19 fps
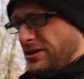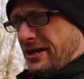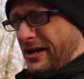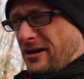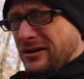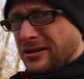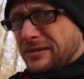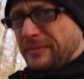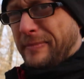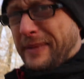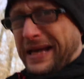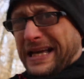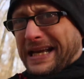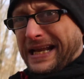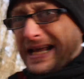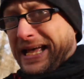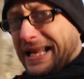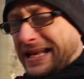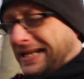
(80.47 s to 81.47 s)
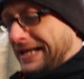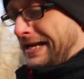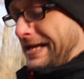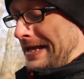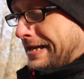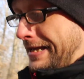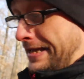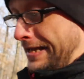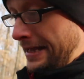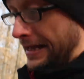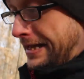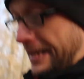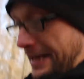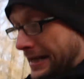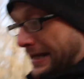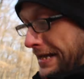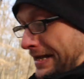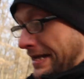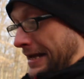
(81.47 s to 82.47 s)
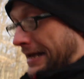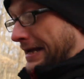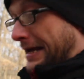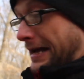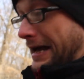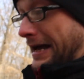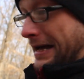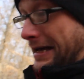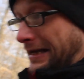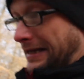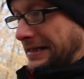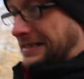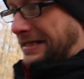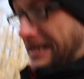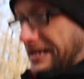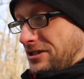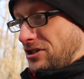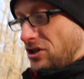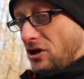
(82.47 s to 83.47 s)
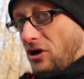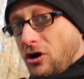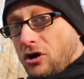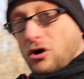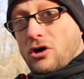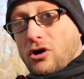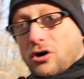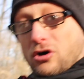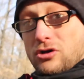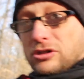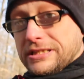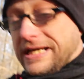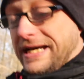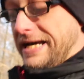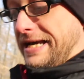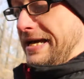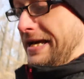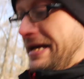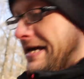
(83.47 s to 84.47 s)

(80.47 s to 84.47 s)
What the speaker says: They call it the bayonet. It takes all day.